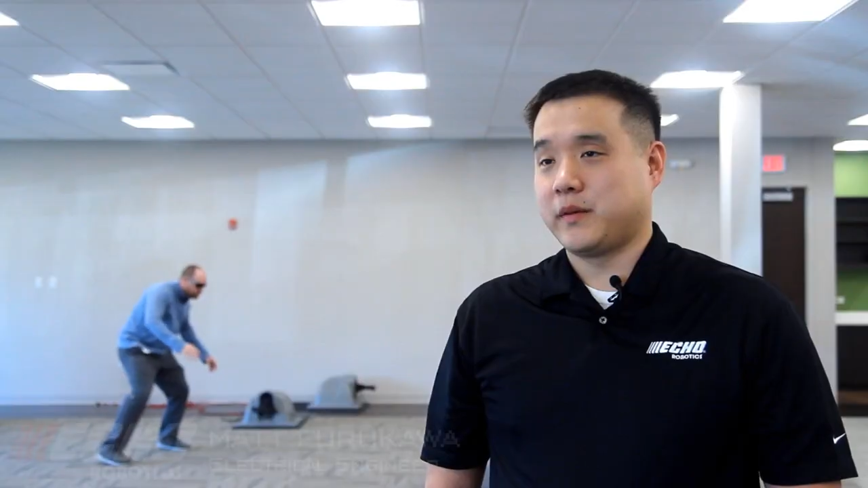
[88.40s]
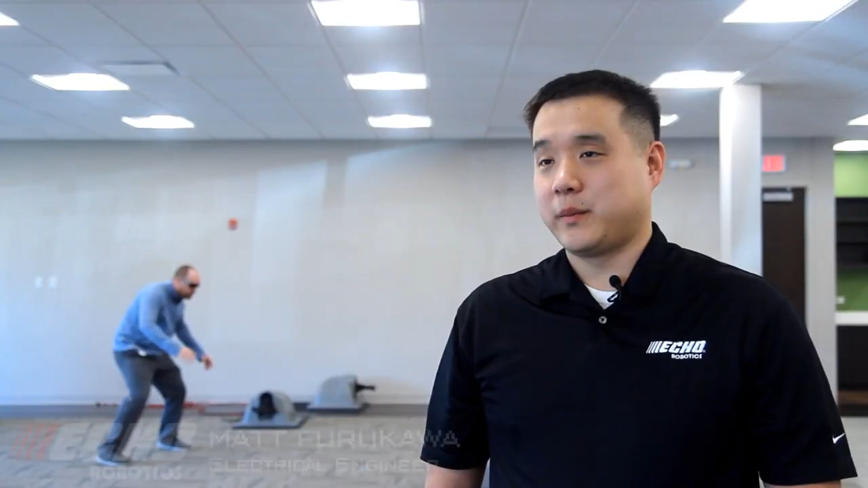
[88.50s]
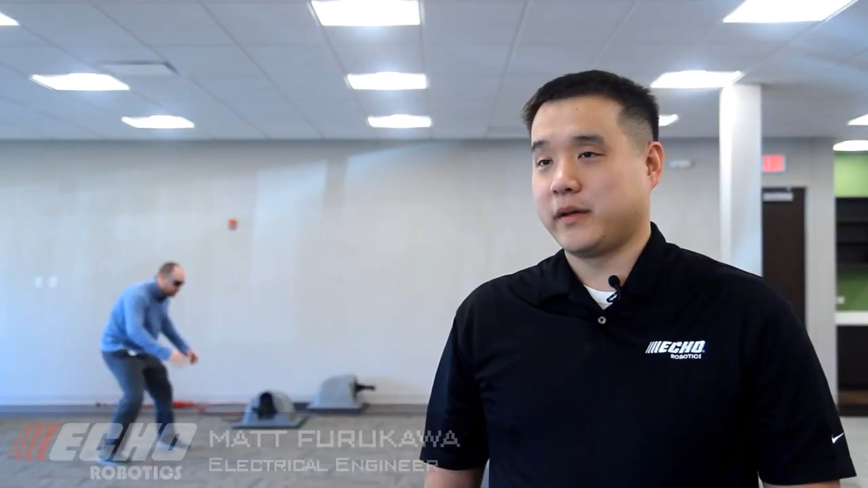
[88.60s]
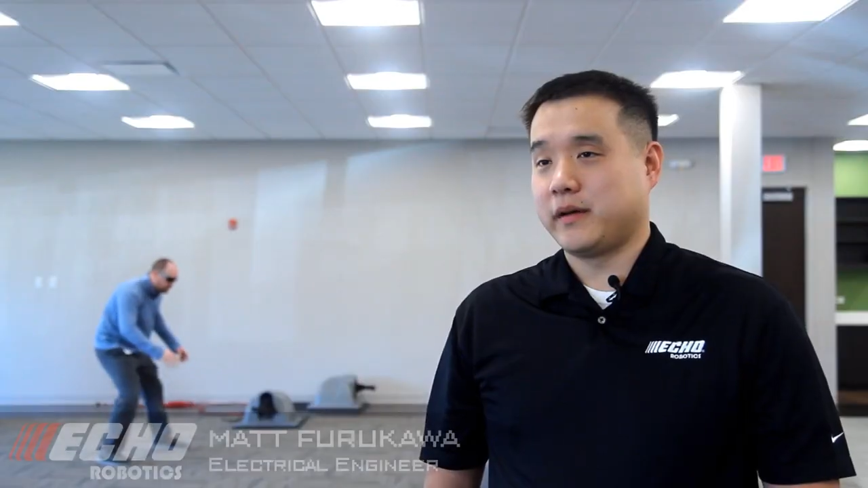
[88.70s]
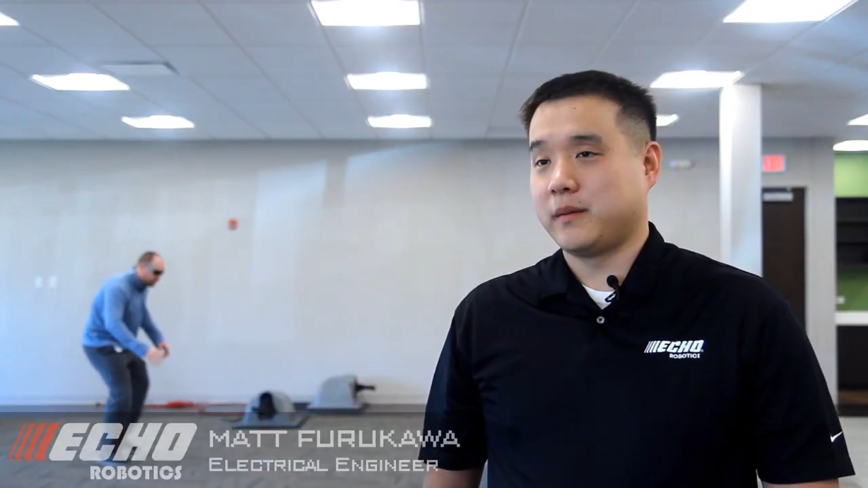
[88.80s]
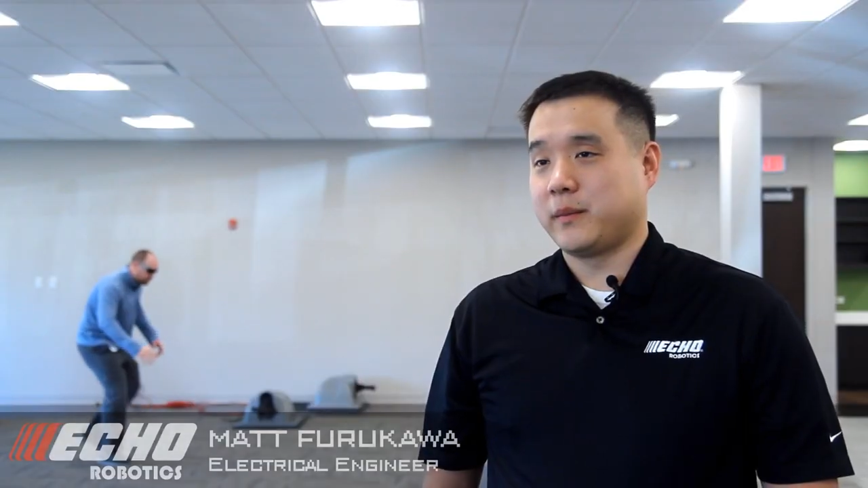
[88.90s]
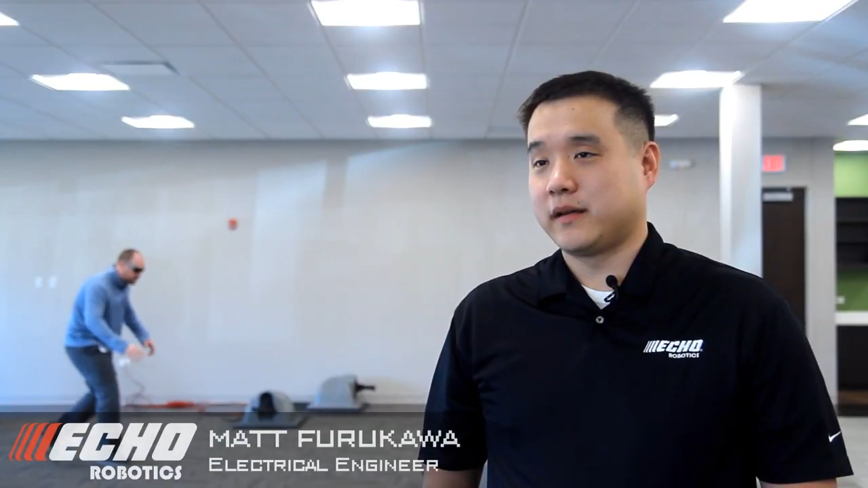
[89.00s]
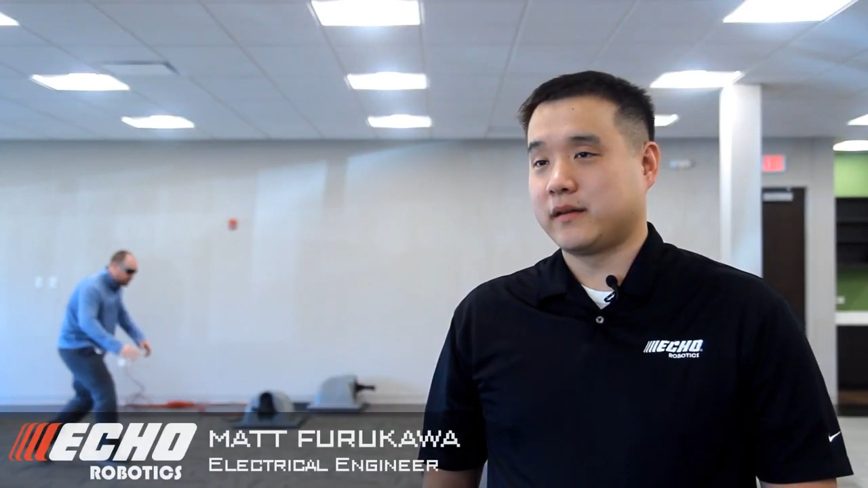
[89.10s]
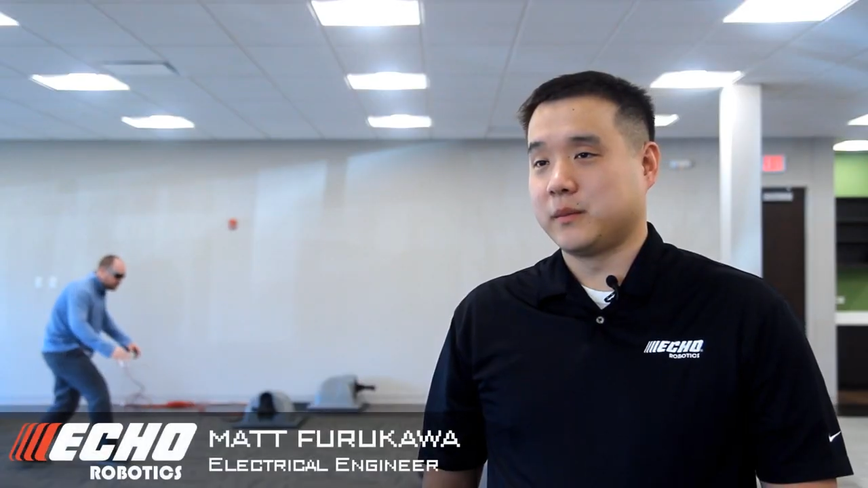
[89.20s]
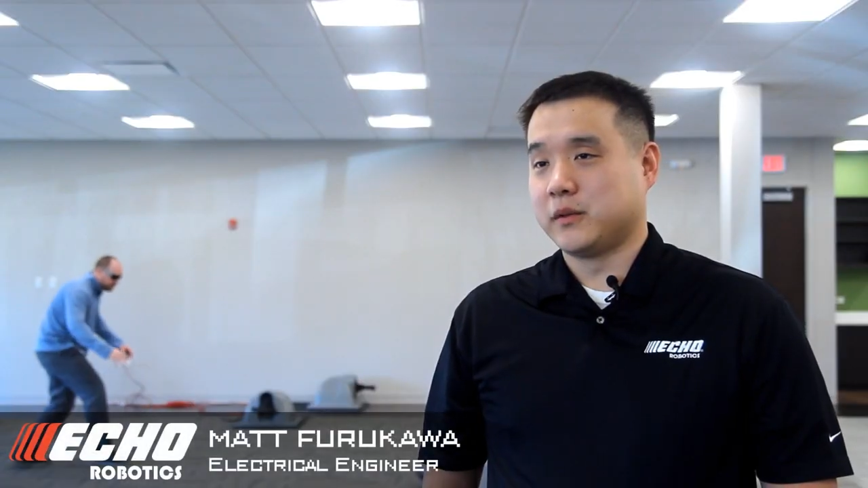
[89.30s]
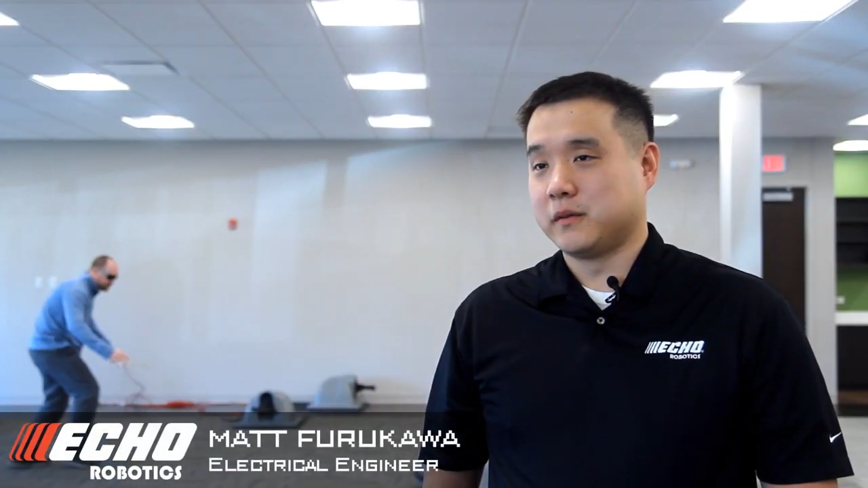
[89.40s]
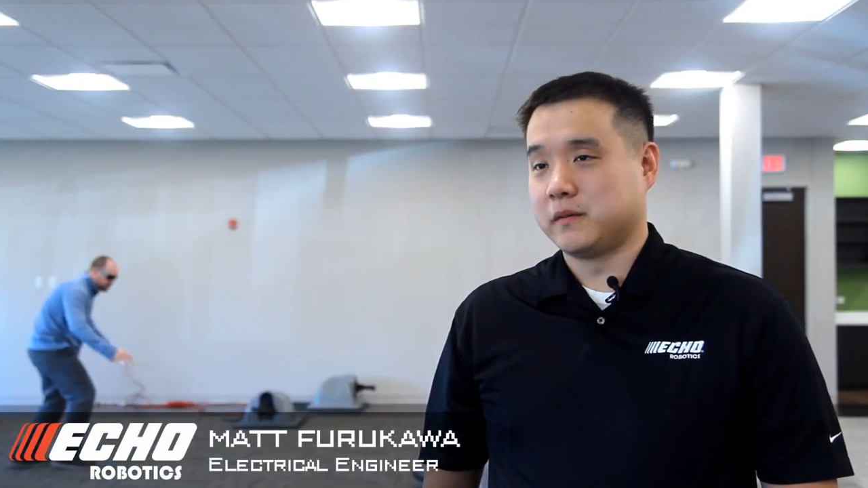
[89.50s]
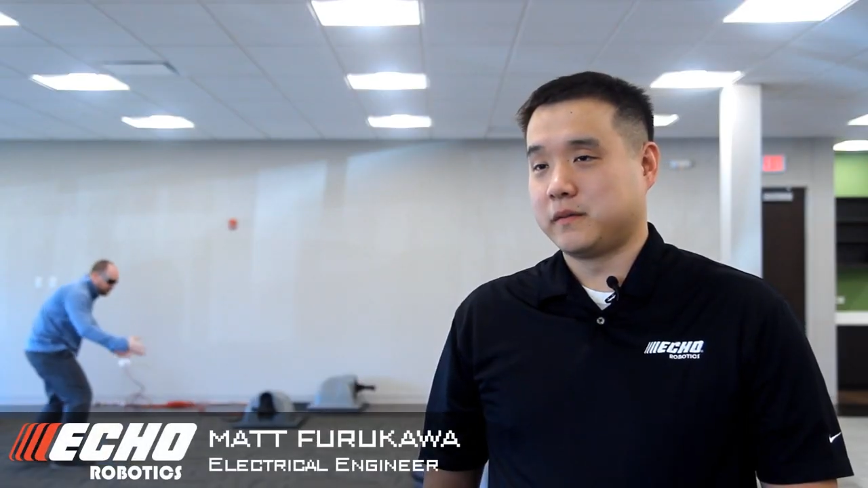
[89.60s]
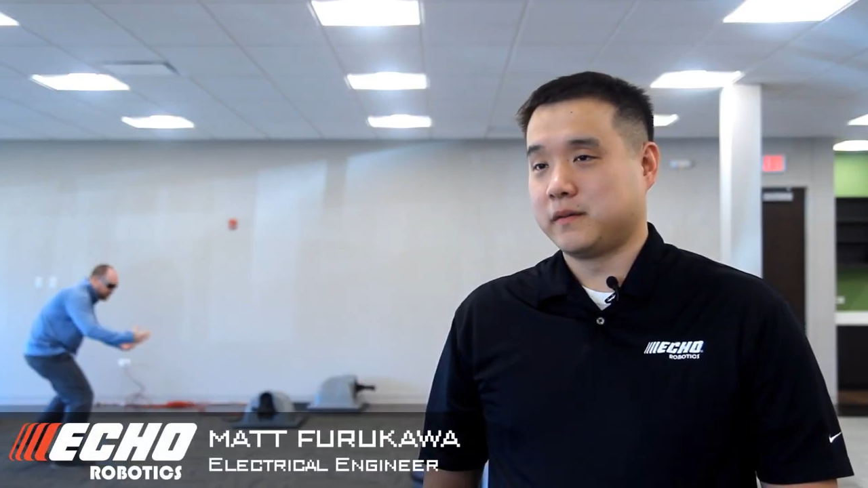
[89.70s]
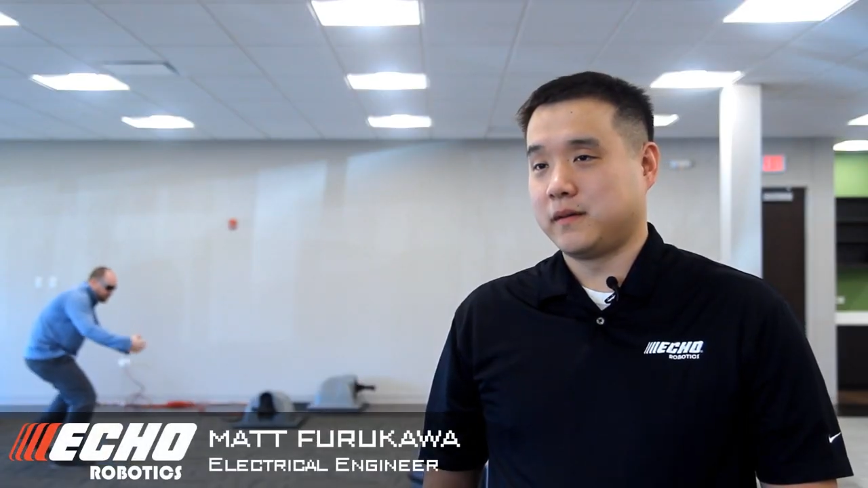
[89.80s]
the player makes a move,